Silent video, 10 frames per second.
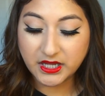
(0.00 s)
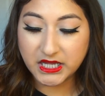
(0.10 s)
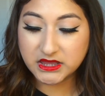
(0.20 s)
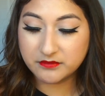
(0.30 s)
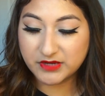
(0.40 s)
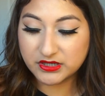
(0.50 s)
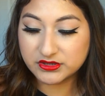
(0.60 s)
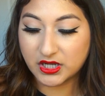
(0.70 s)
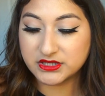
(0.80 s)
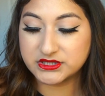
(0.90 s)
In the middle,
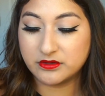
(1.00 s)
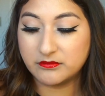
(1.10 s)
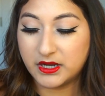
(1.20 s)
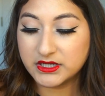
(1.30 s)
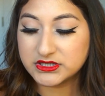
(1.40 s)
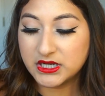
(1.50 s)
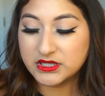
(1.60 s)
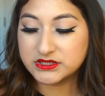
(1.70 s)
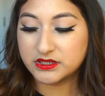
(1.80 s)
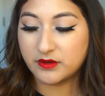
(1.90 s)
not so much.
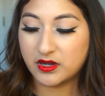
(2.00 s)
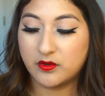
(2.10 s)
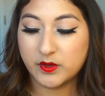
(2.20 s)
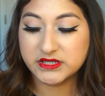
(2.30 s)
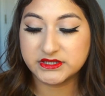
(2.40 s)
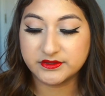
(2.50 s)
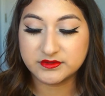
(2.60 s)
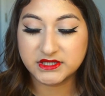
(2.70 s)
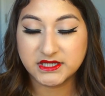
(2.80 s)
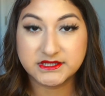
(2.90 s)
So I always
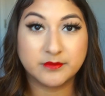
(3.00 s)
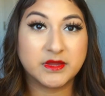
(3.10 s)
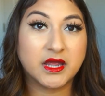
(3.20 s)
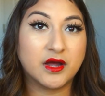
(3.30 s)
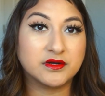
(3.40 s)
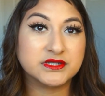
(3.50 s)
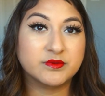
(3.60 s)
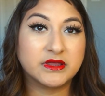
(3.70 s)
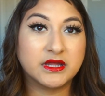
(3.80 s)
use something else with